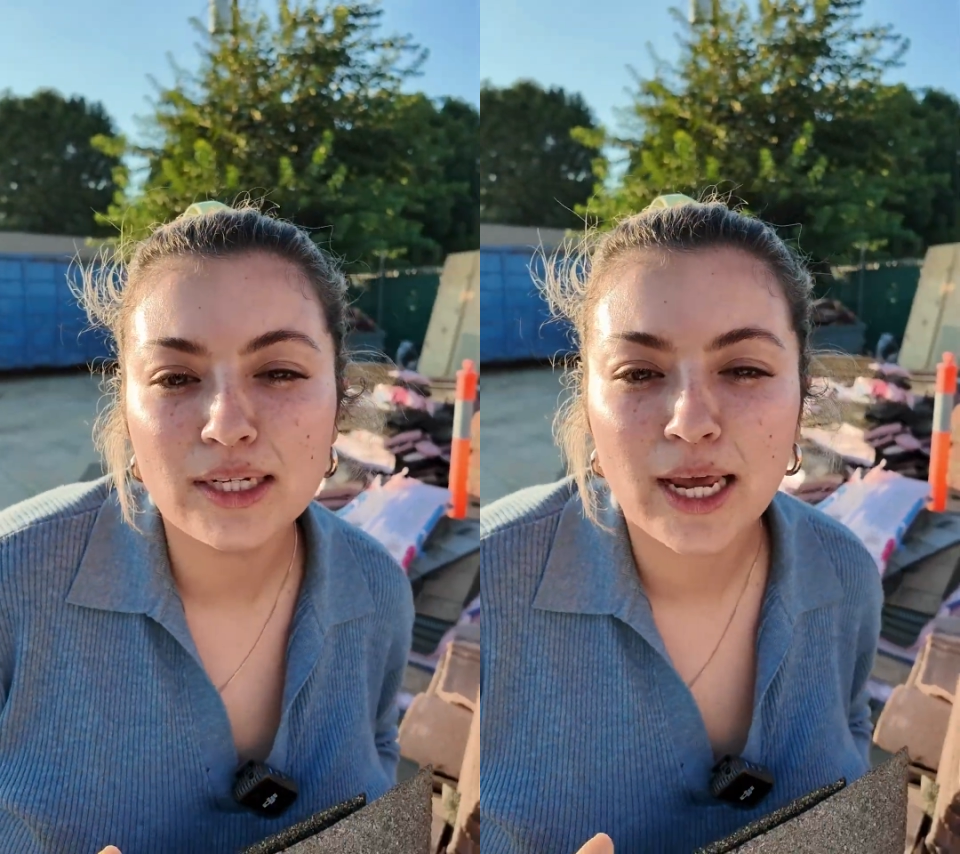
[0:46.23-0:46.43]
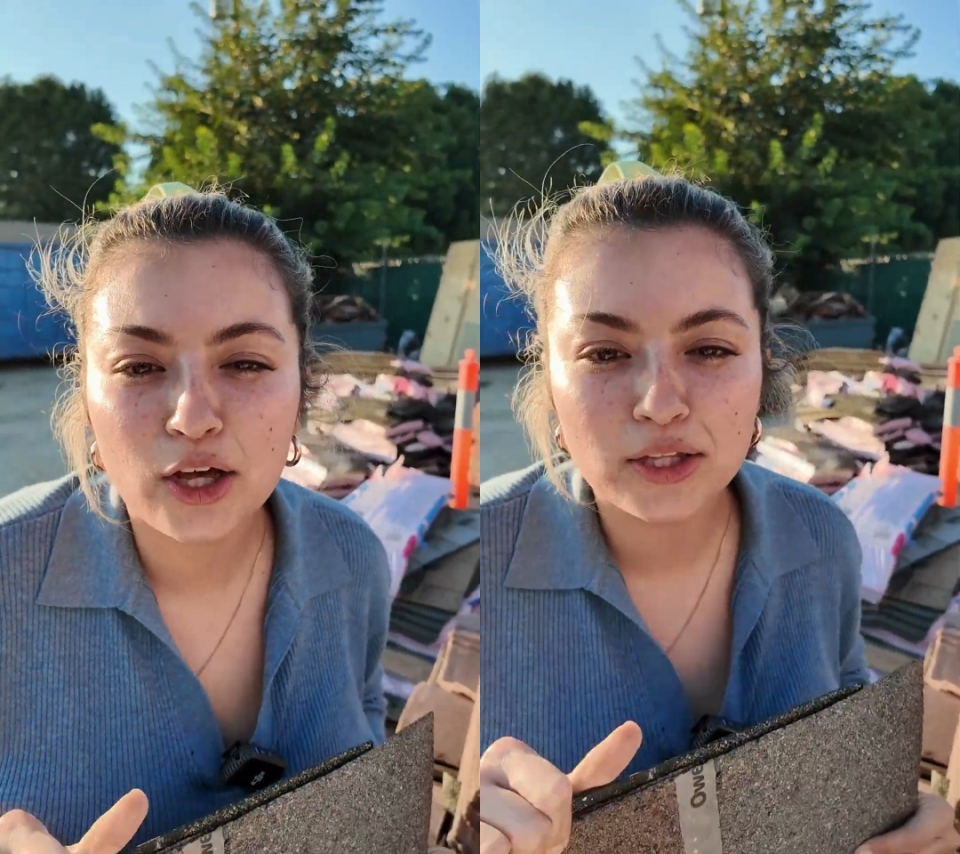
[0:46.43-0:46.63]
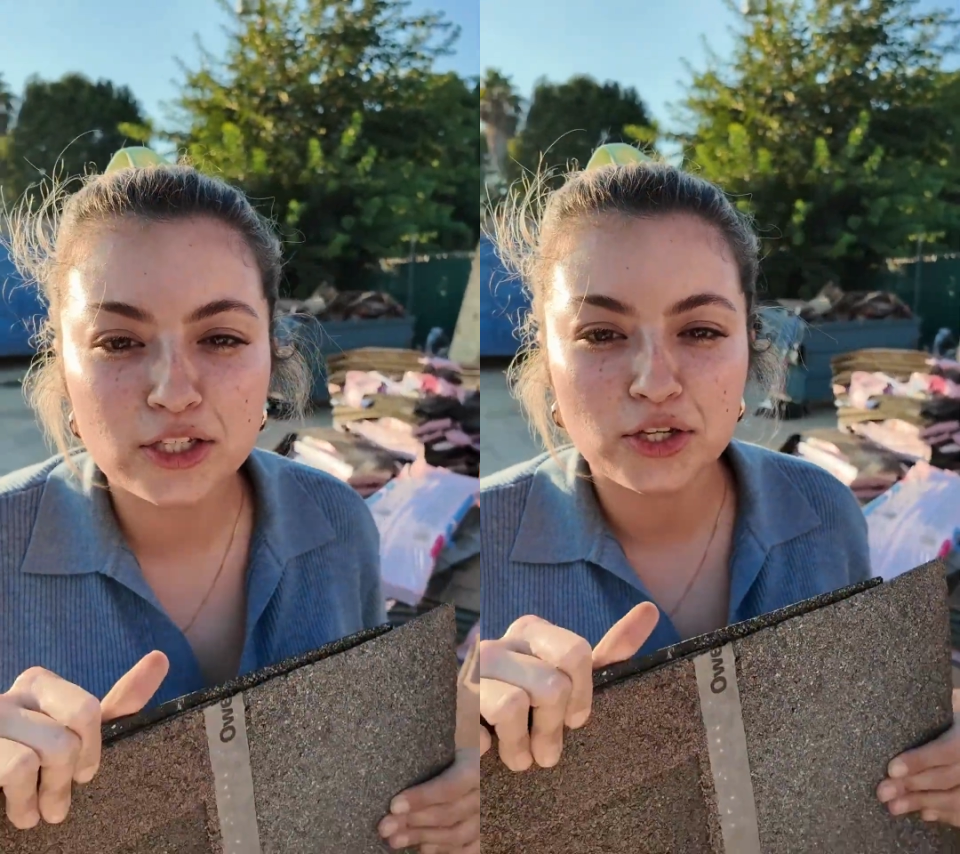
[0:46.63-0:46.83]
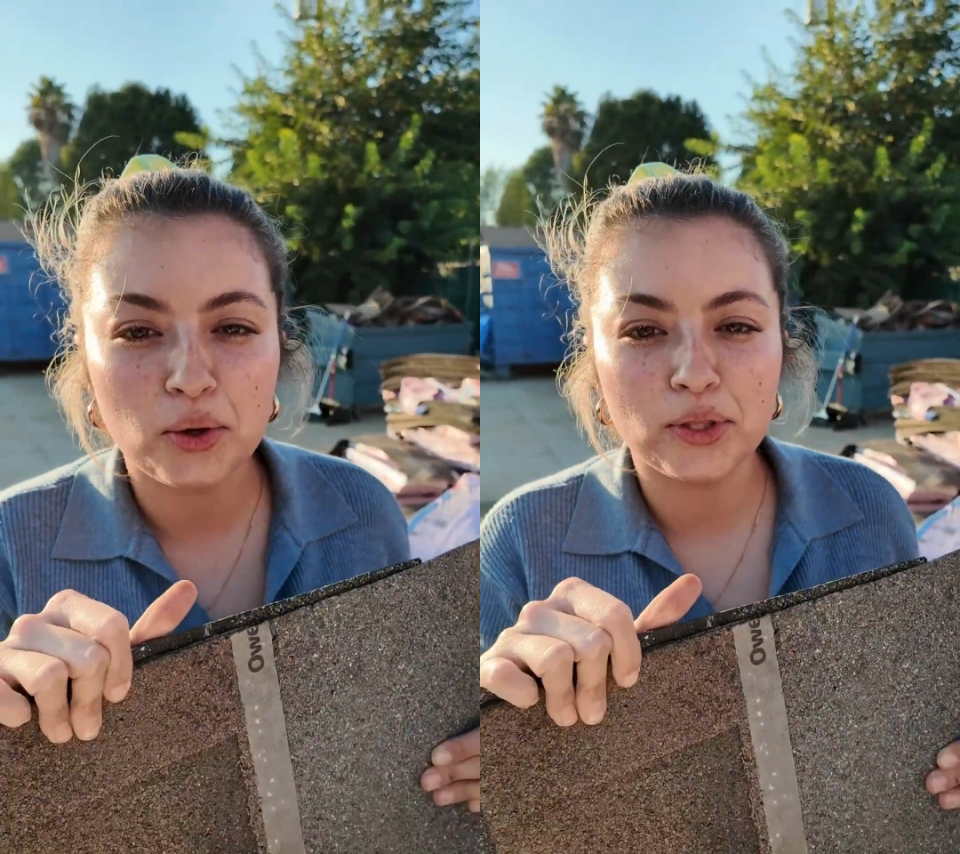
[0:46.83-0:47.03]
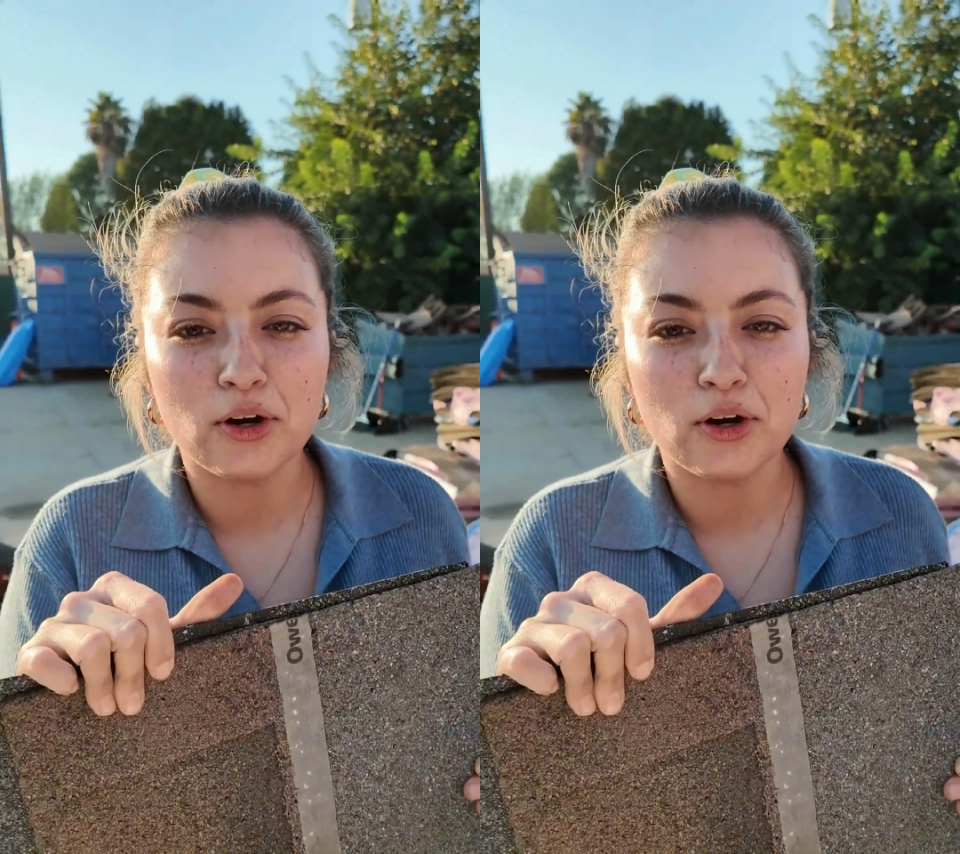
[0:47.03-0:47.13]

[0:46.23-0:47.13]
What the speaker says: the nailing zone,